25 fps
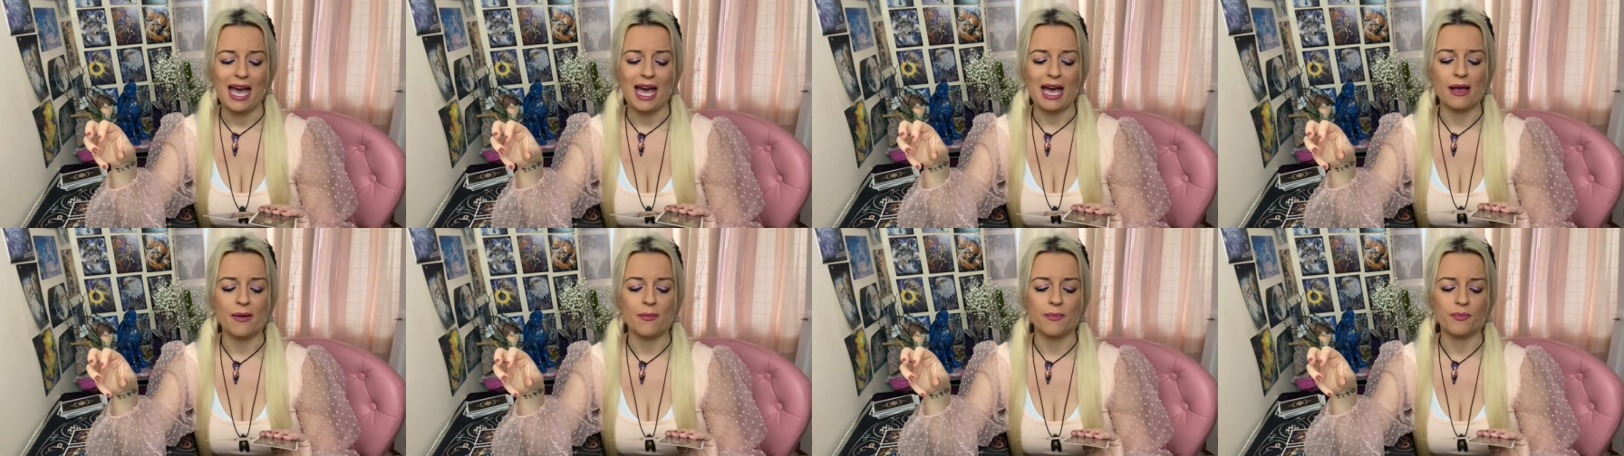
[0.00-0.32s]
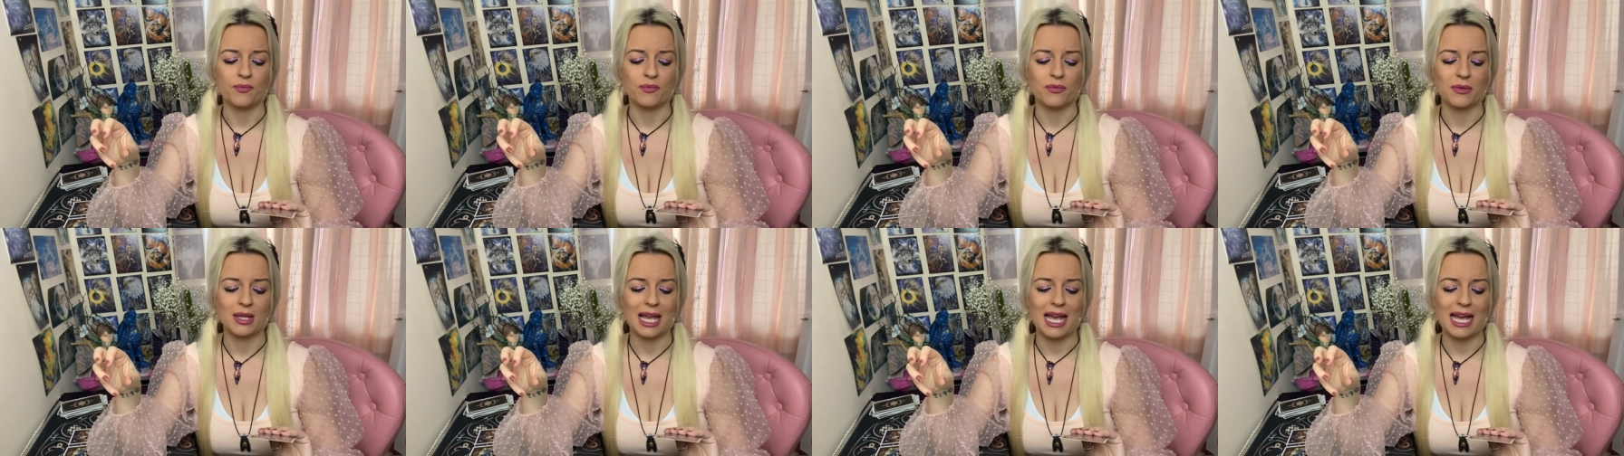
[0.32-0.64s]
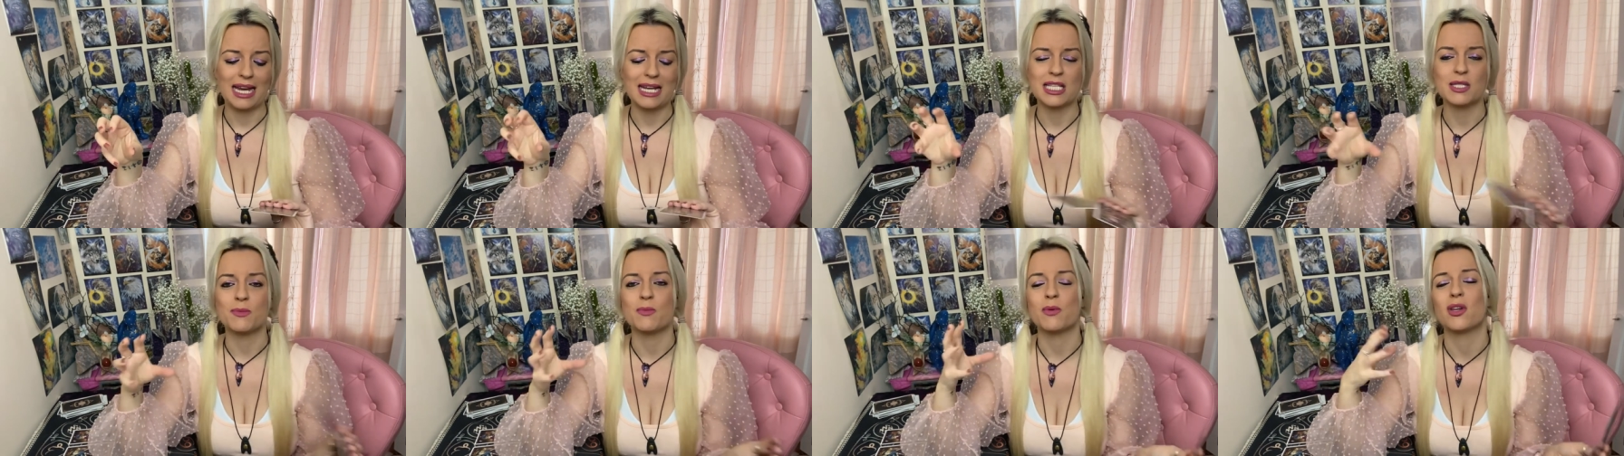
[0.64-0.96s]
and
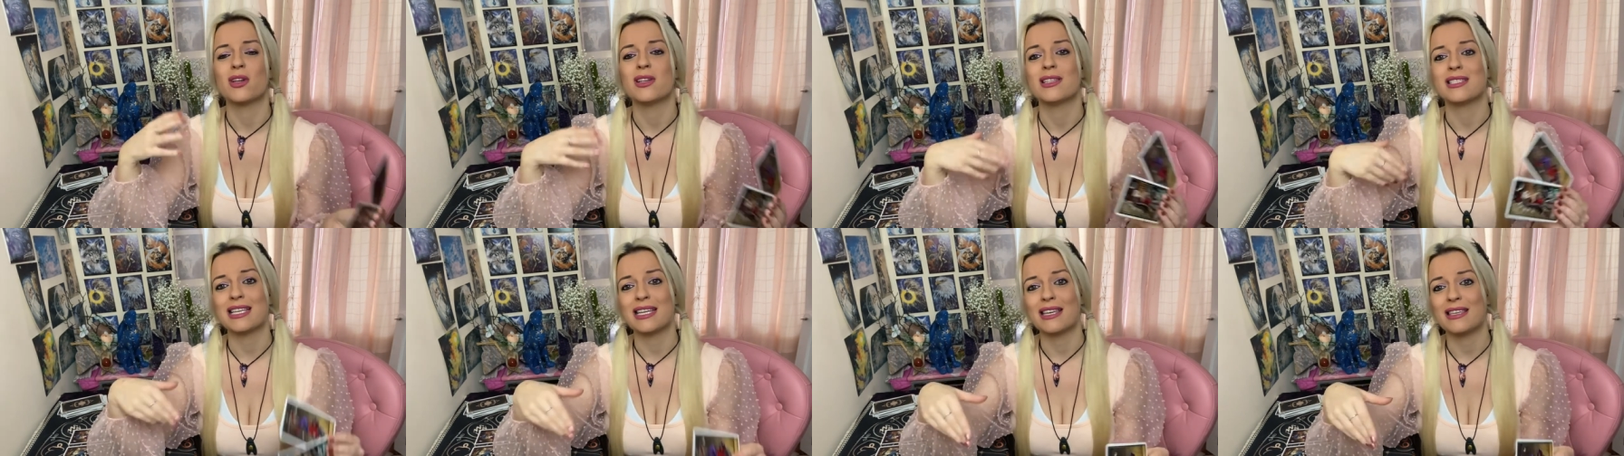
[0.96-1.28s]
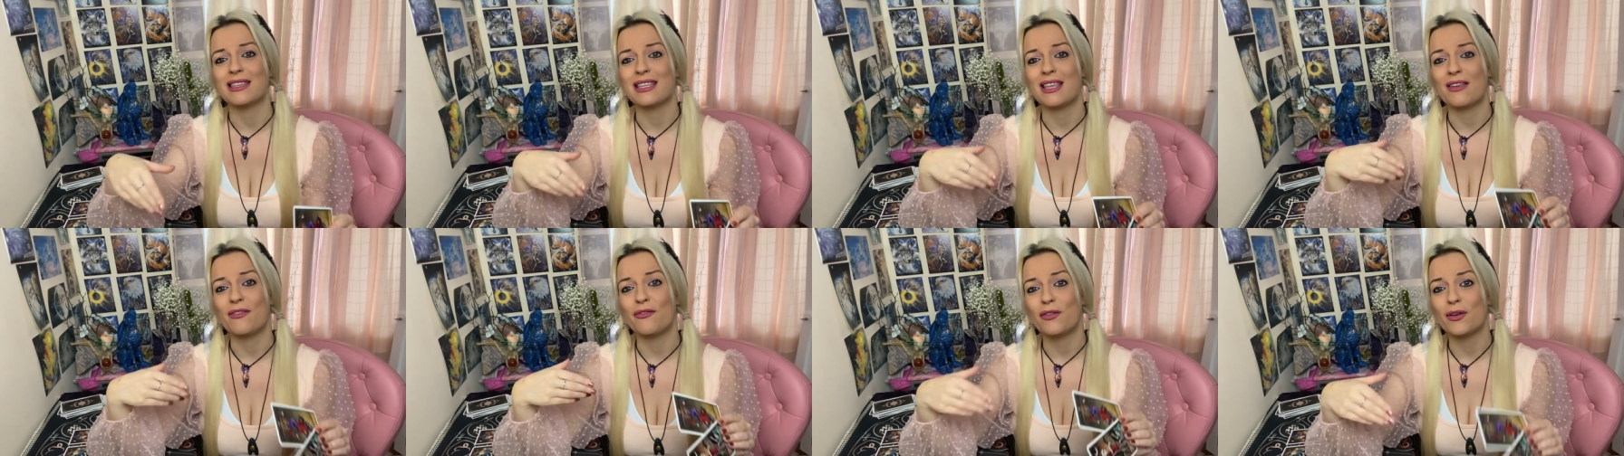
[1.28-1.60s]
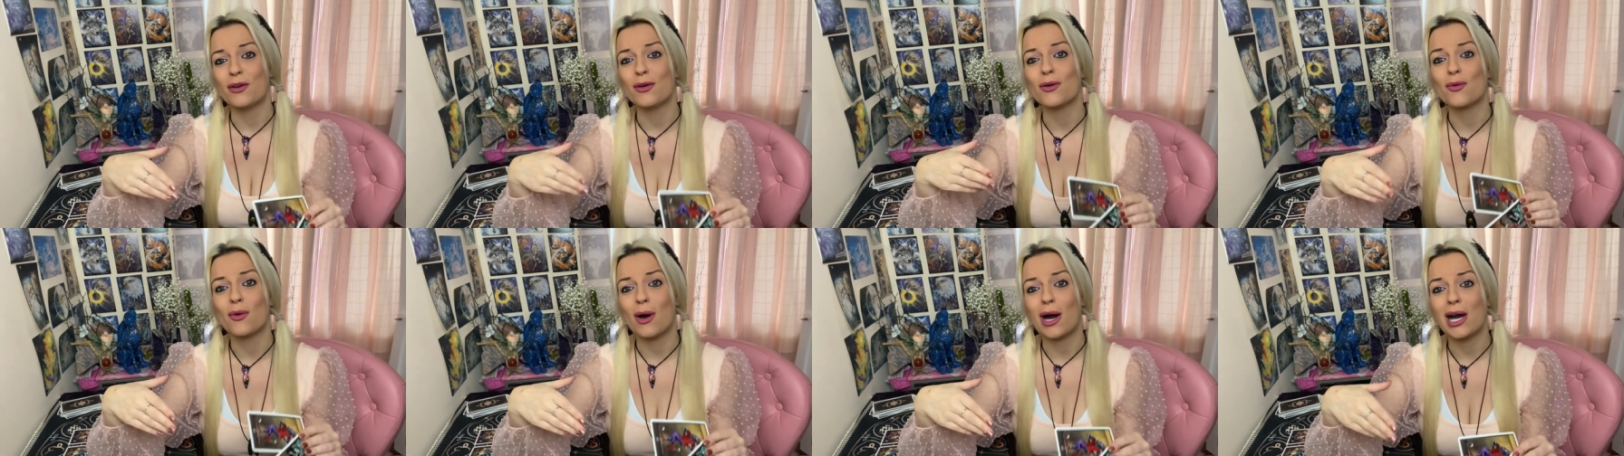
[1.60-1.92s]
it's because they
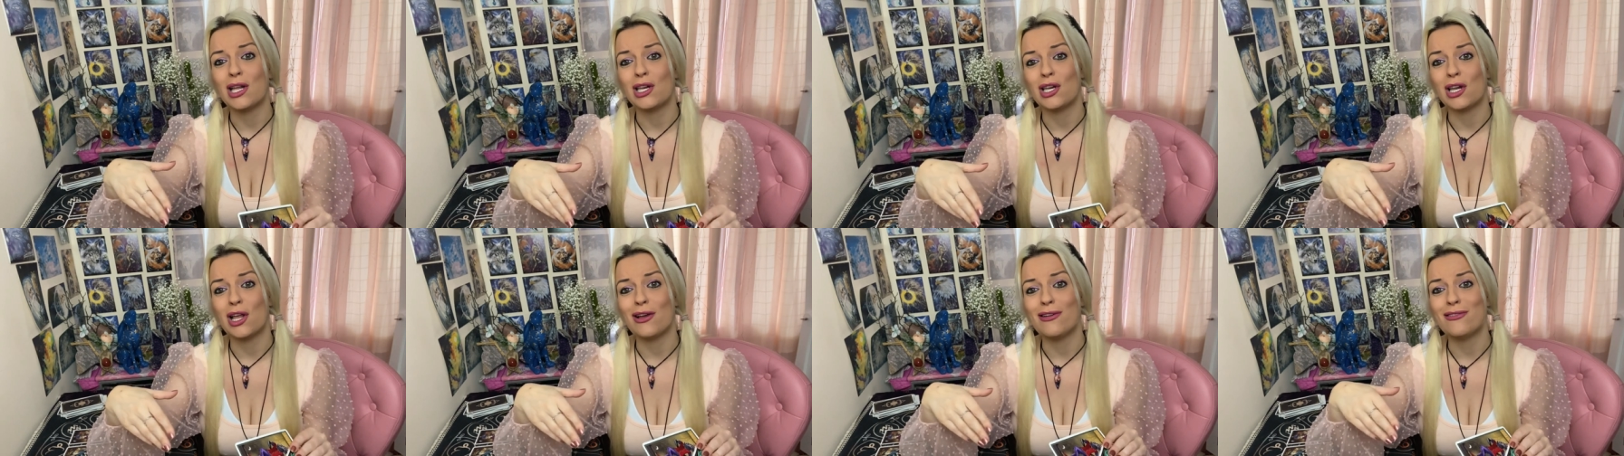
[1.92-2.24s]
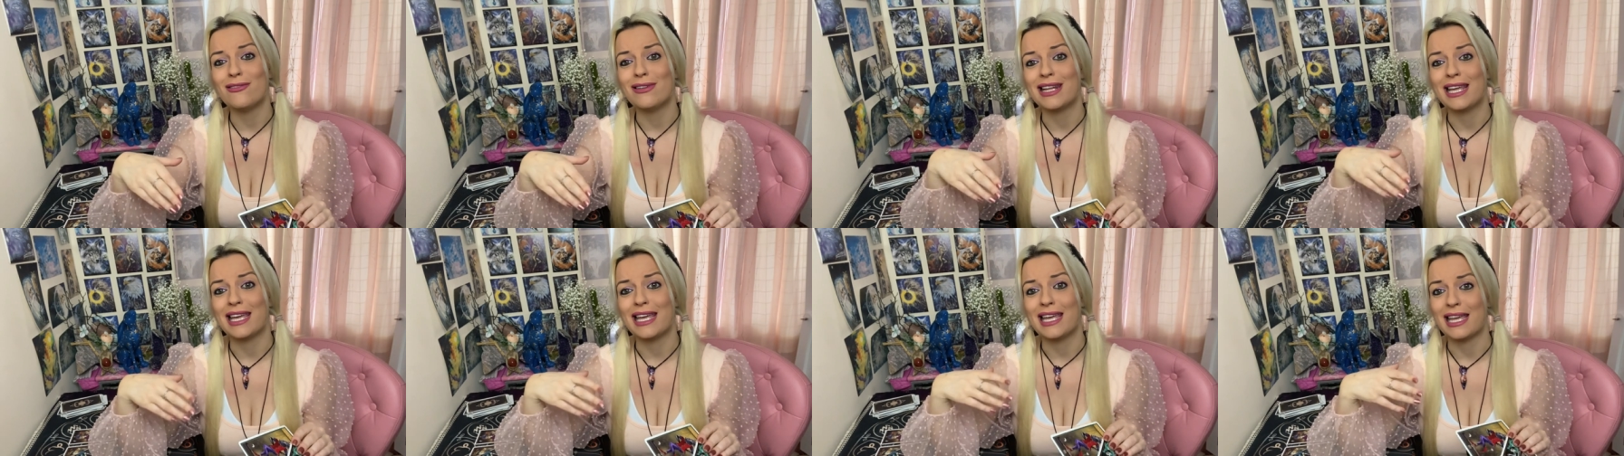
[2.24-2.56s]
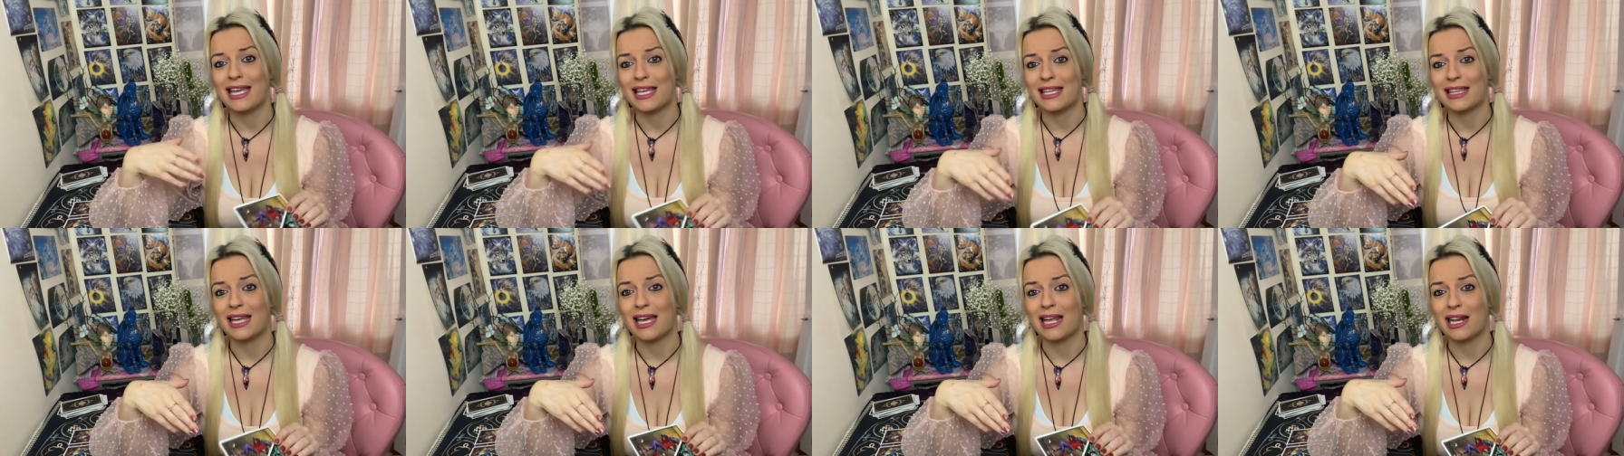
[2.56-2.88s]
feel quite
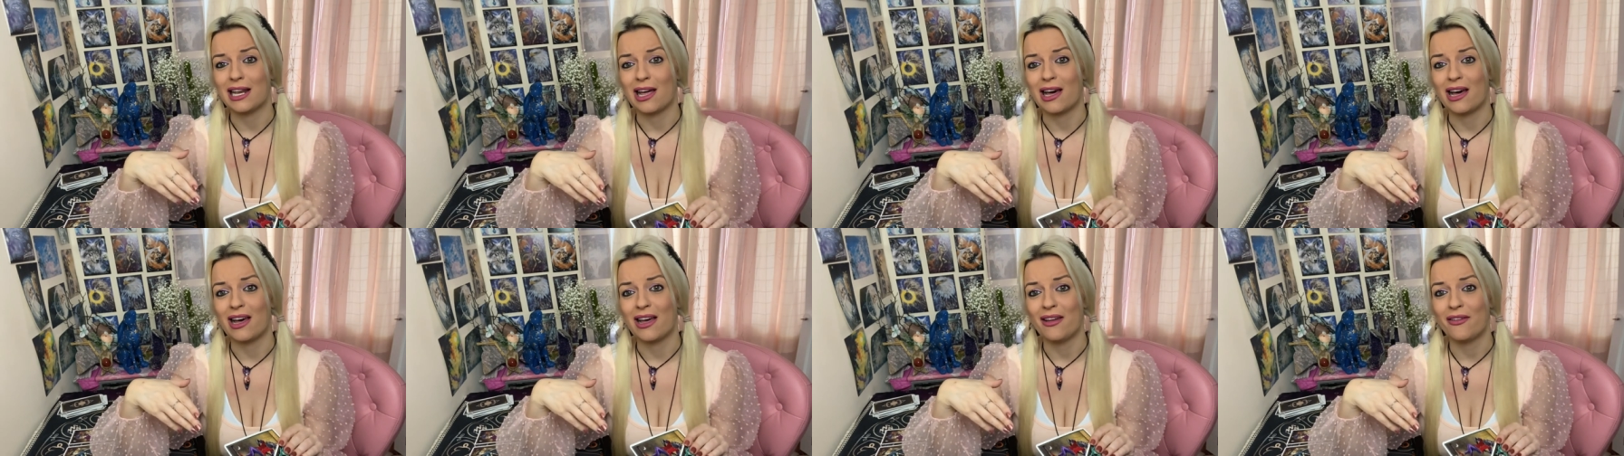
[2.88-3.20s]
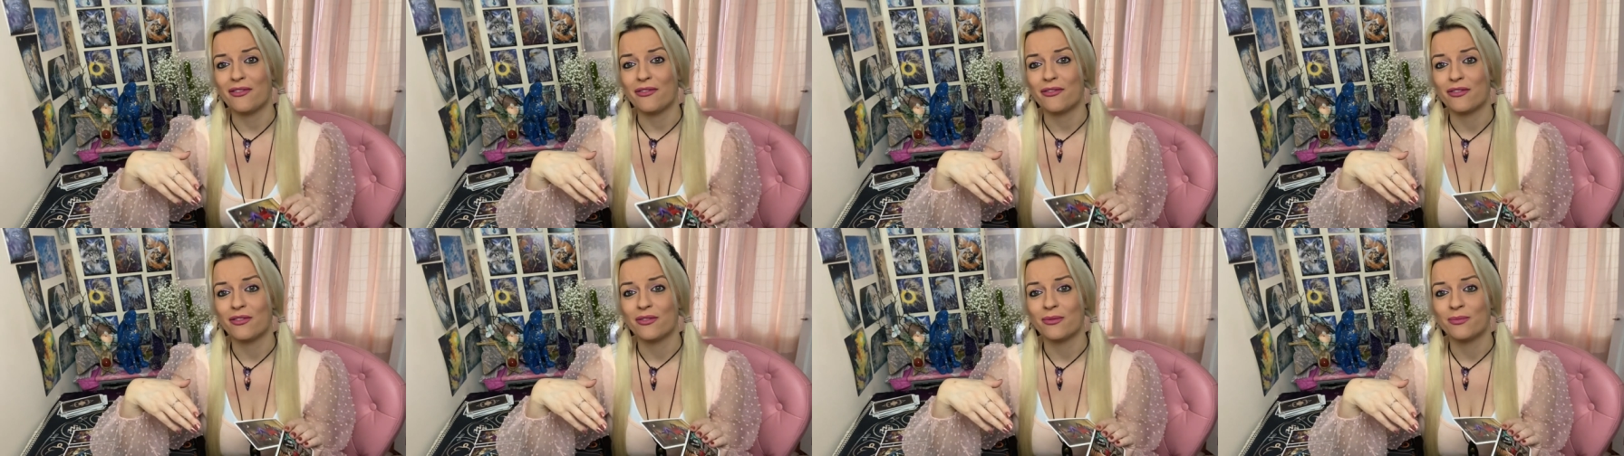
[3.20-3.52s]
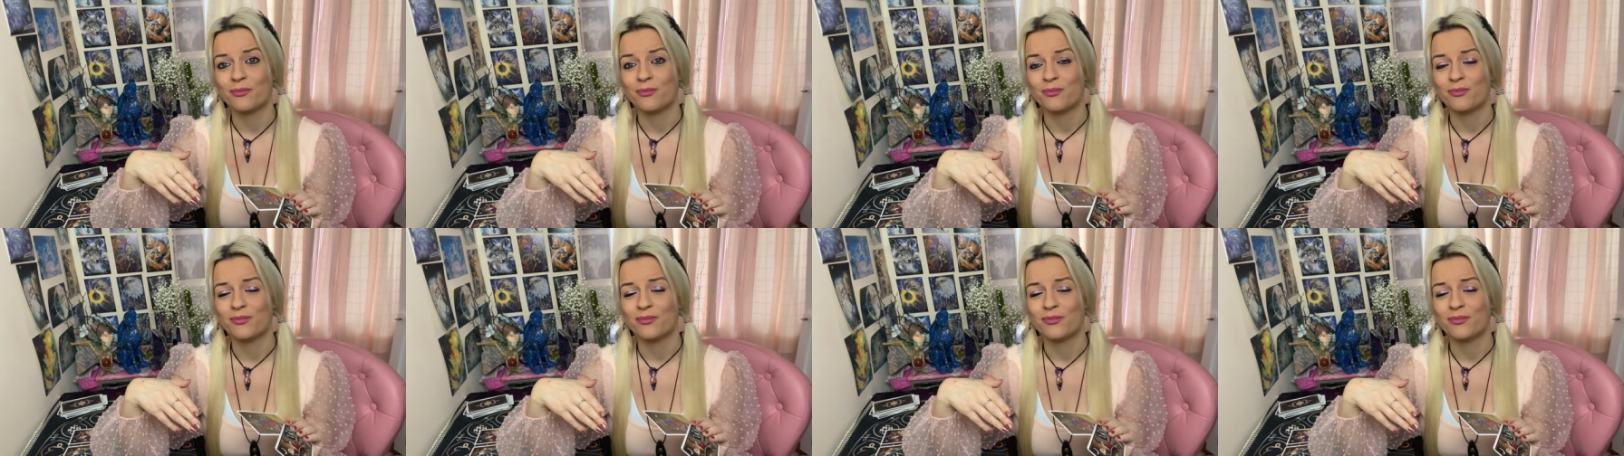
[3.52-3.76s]
lonely in their life.